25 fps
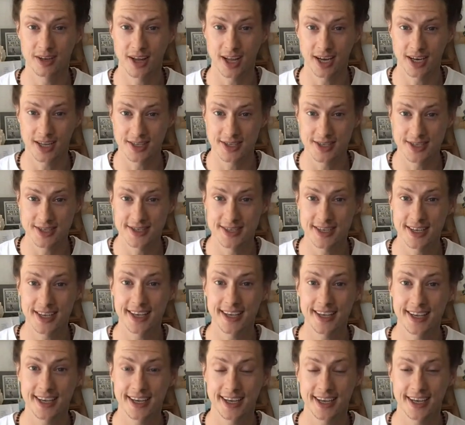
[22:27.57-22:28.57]
let it
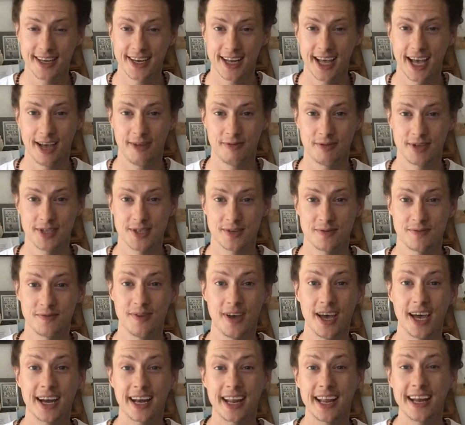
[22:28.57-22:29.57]
sink in, have its
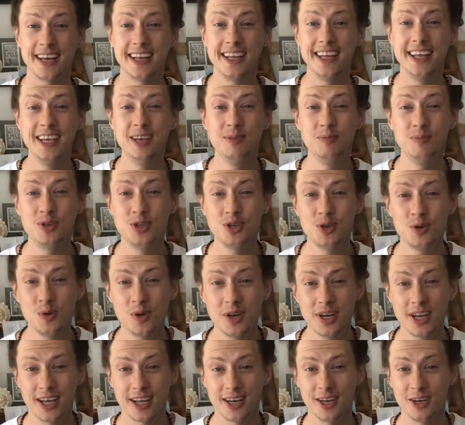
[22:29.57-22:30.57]
effect, and keep
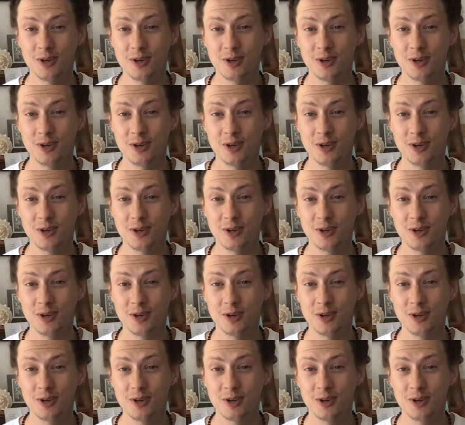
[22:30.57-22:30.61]
doing it.